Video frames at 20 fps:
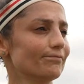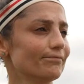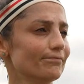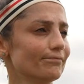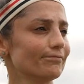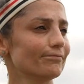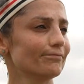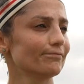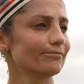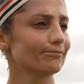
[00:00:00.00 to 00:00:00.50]

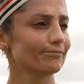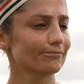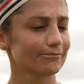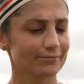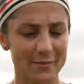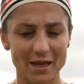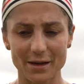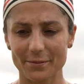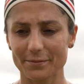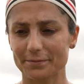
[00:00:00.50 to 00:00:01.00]

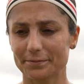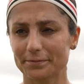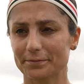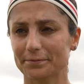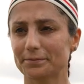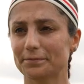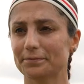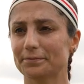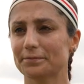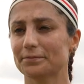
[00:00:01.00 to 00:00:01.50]

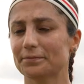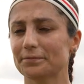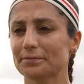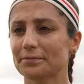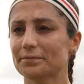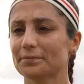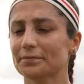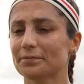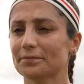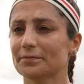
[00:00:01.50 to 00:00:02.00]

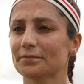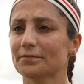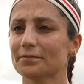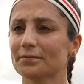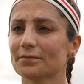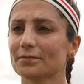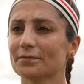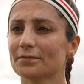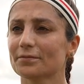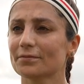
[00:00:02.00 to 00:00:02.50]

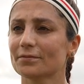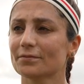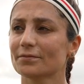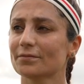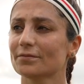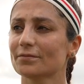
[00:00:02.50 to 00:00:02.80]
Nothing is said.